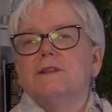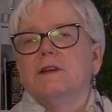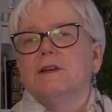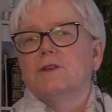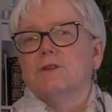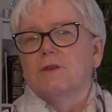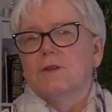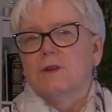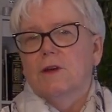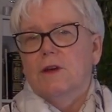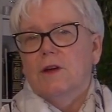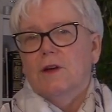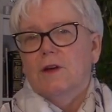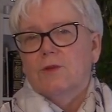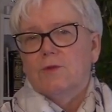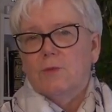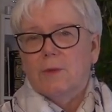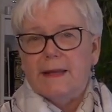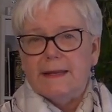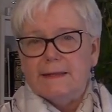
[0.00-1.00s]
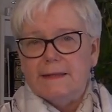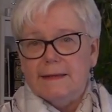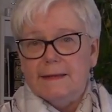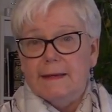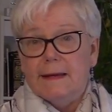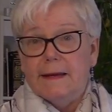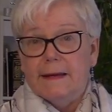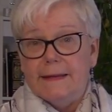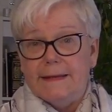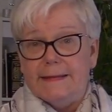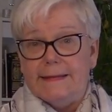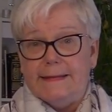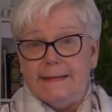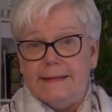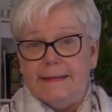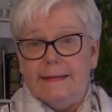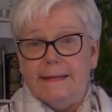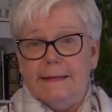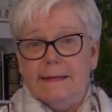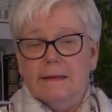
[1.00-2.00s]
in
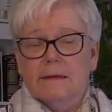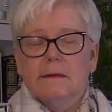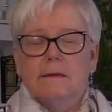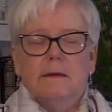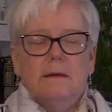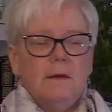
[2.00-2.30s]
2019.